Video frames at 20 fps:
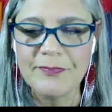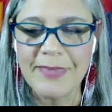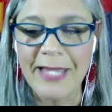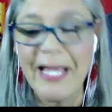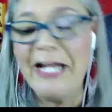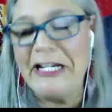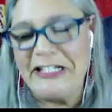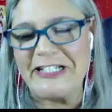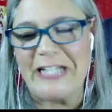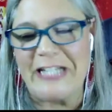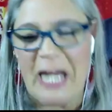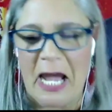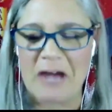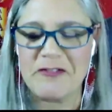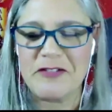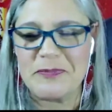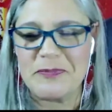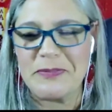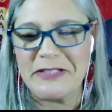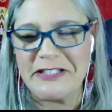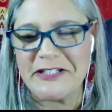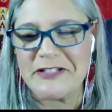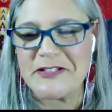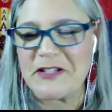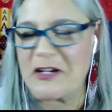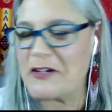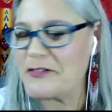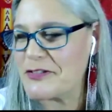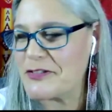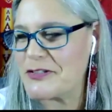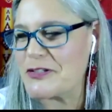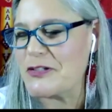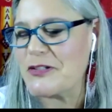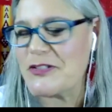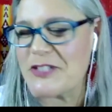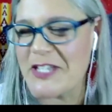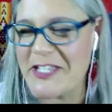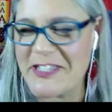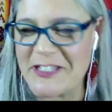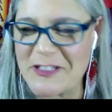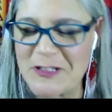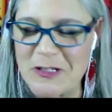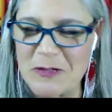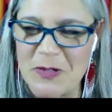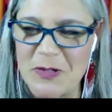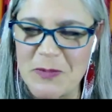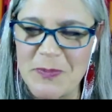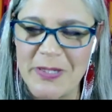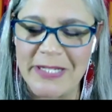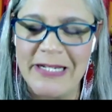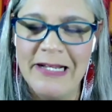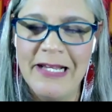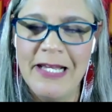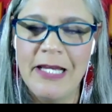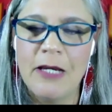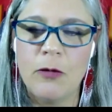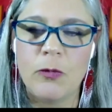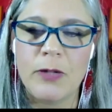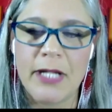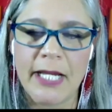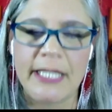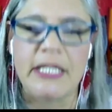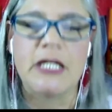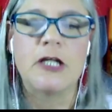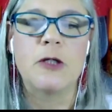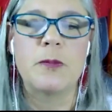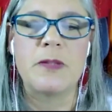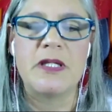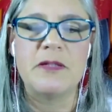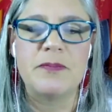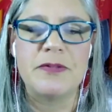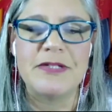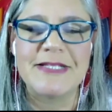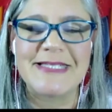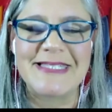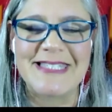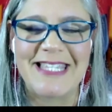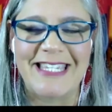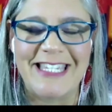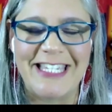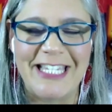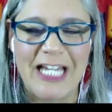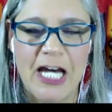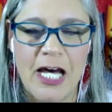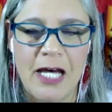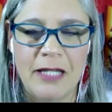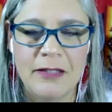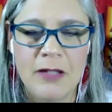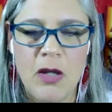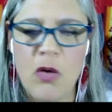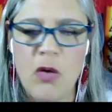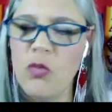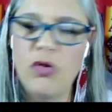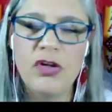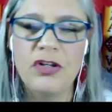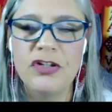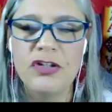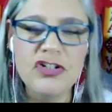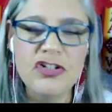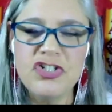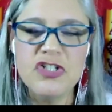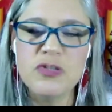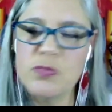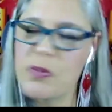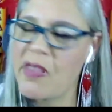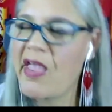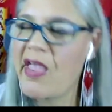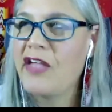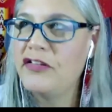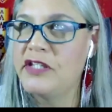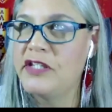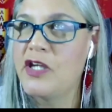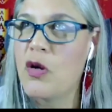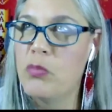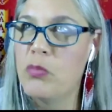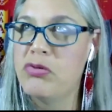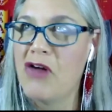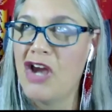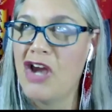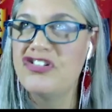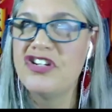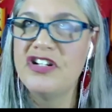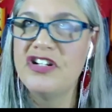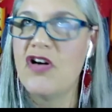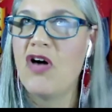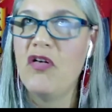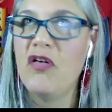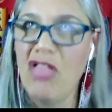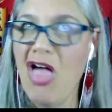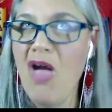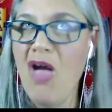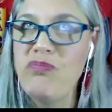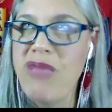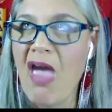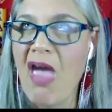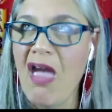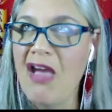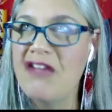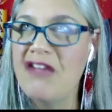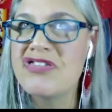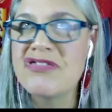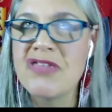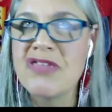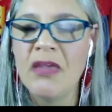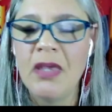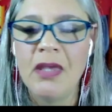I did have a police officer say this to me, but when I hear people say, well, you're just playing the oppression Olympics,